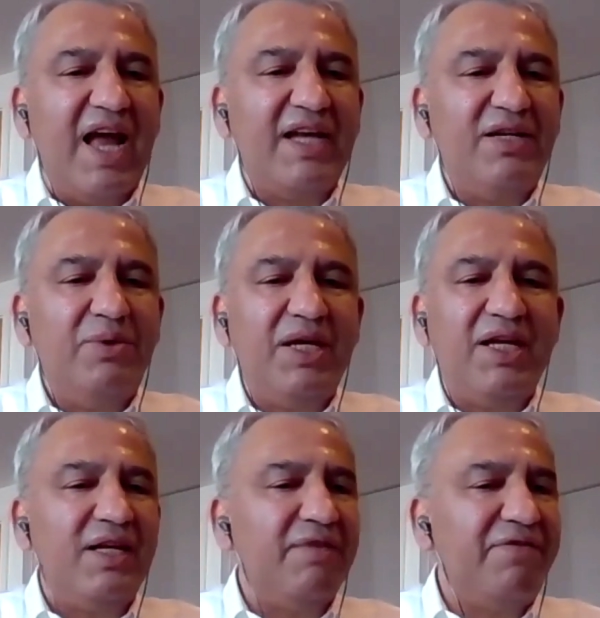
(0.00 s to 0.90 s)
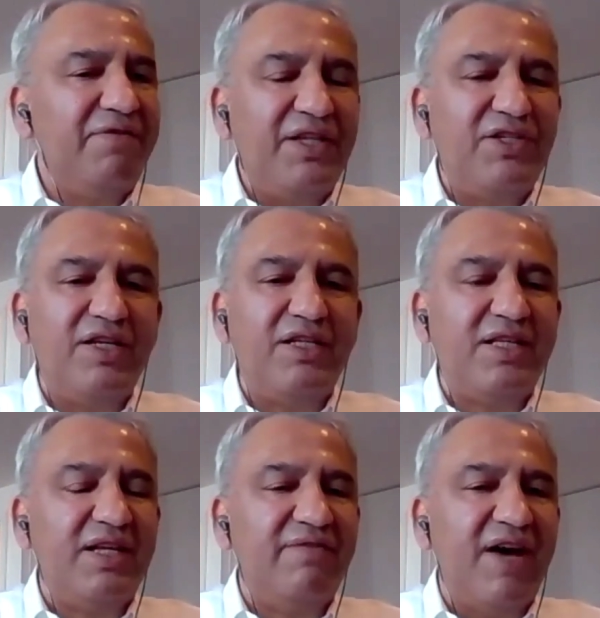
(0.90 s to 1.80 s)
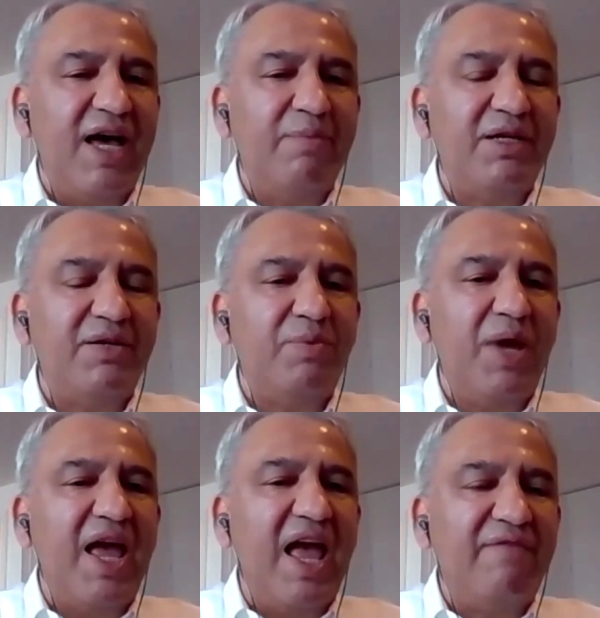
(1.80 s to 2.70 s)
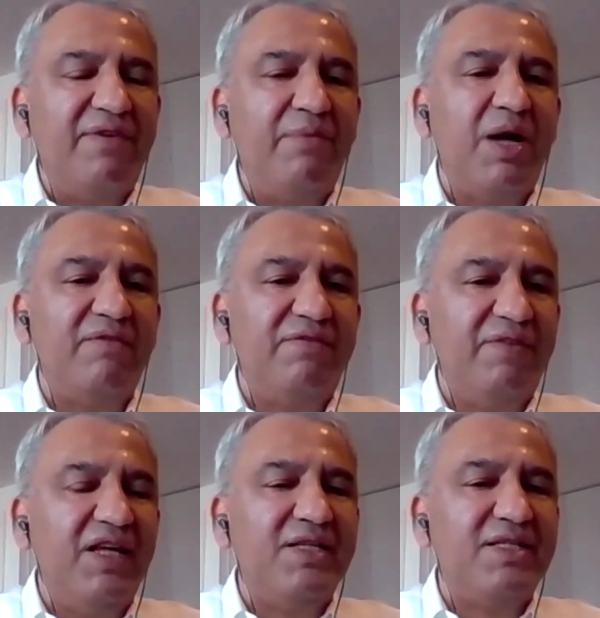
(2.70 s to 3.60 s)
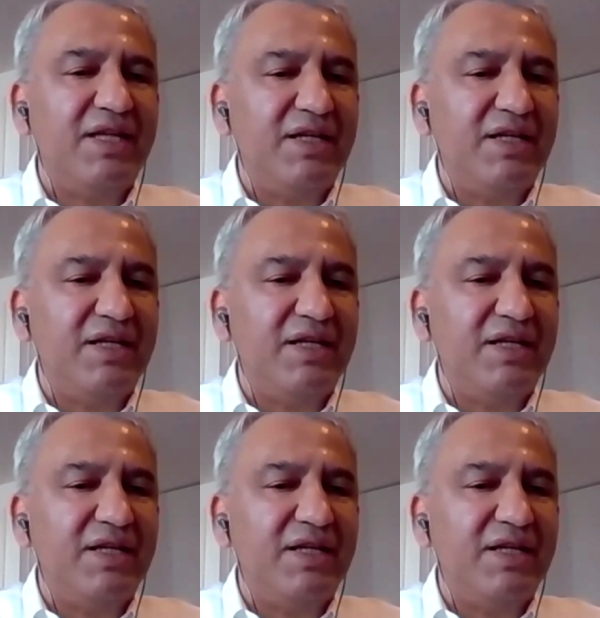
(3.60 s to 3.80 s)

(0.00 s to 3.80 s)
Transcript: and doing it in a frictionless environment where everyone feels